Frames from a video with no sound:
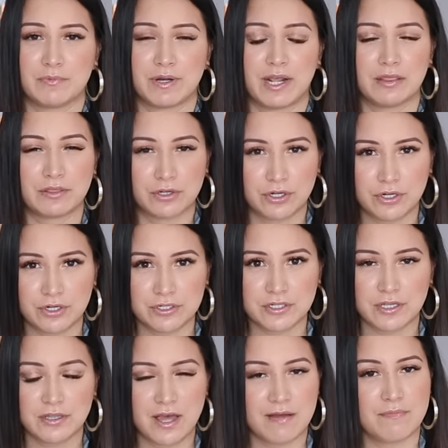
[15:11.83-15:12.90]
When I learned
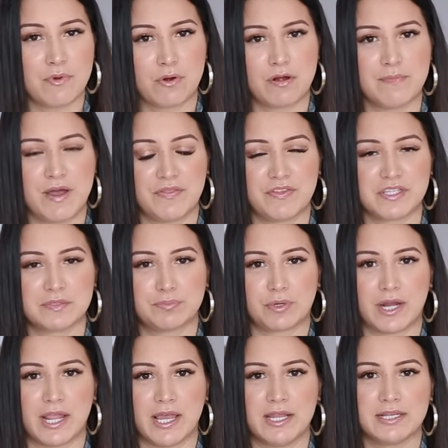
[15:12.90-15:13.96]
a lot more about this
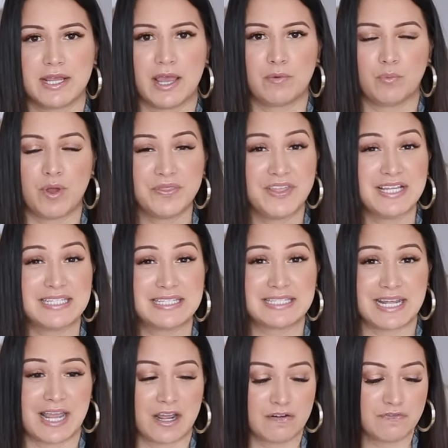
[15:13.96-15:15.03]
brand and what they
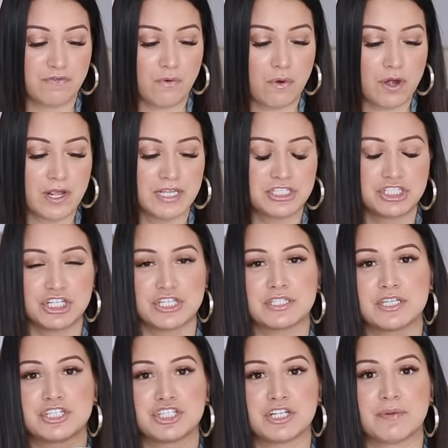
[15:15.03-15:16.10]
stand for, it's just
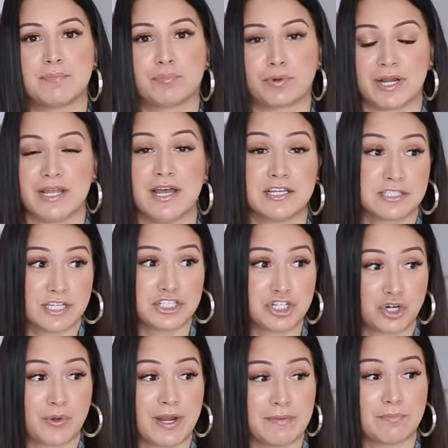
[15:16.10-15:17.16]
such a
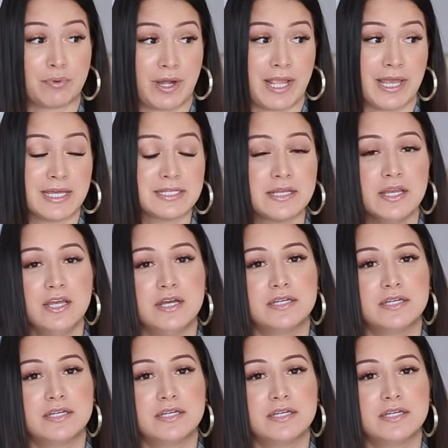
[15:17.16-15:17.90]
great brand